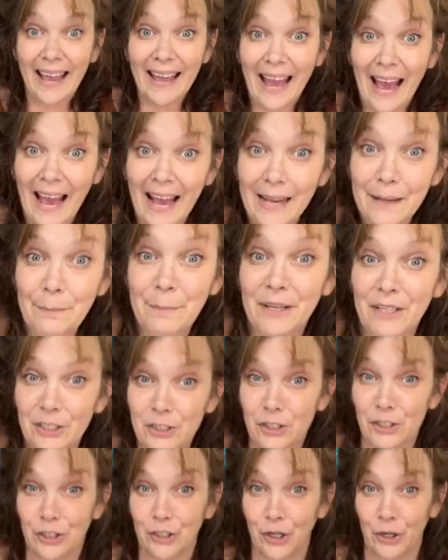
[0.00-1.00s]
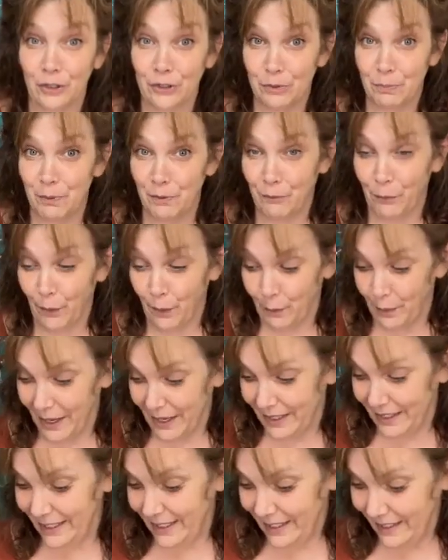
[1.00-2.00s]
I had miniature goats before,
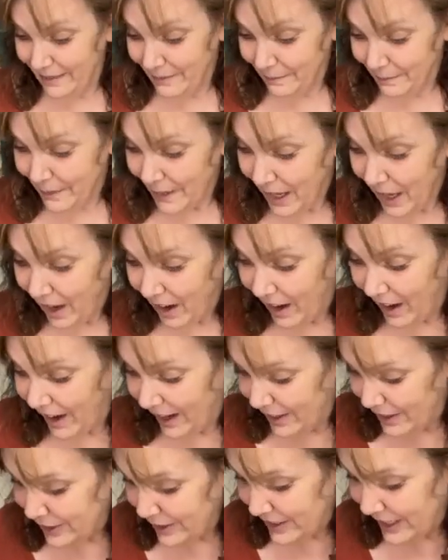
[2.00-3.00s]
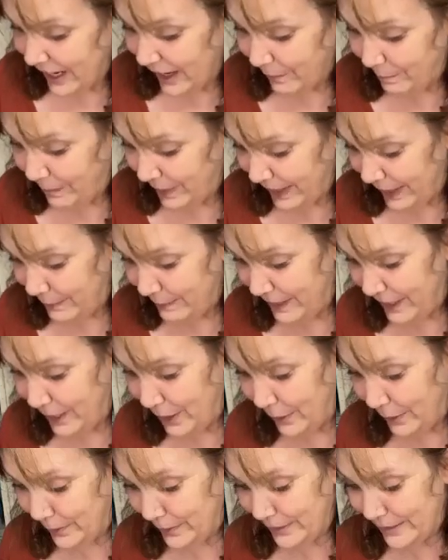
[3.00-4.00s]
Wendy. I used to have
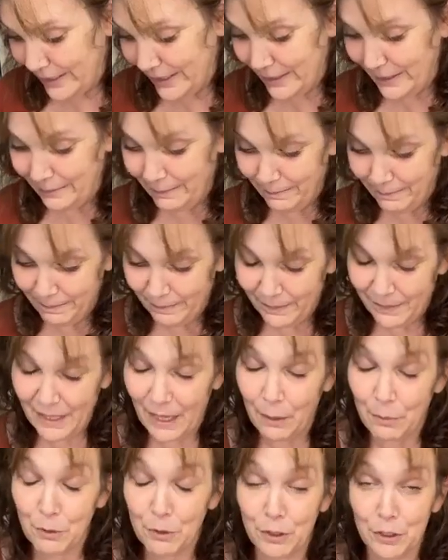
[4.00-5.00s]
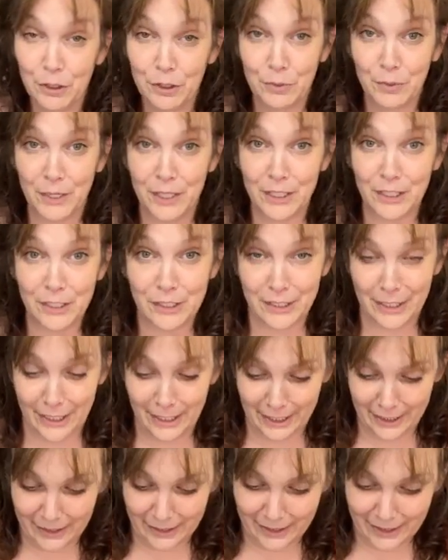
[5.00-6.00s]
pygmy goats. They were the sweetest
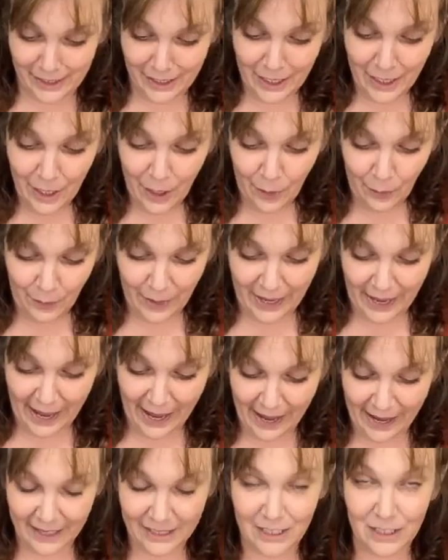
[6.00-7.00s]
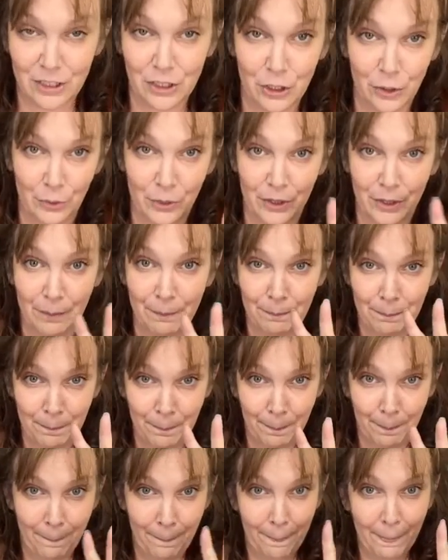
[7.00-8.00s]
things. We had 2 of
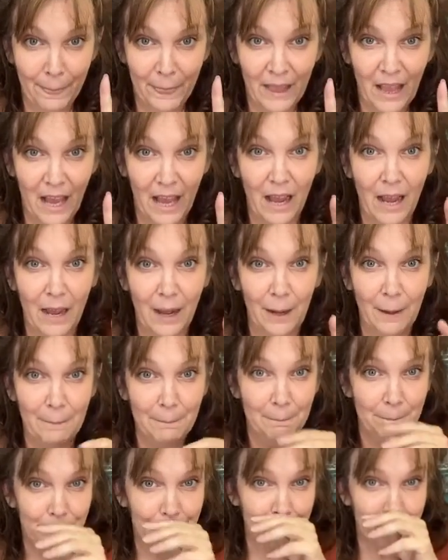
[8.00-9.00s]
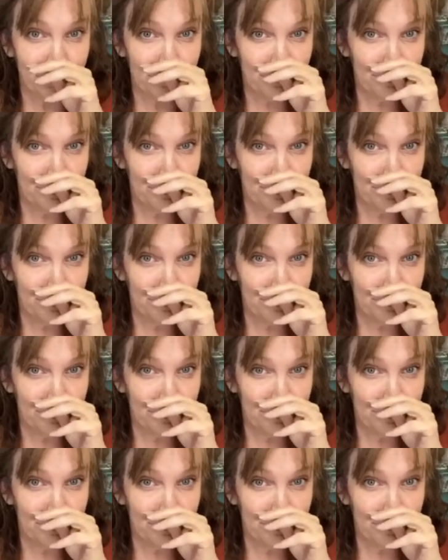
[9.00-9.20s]
them.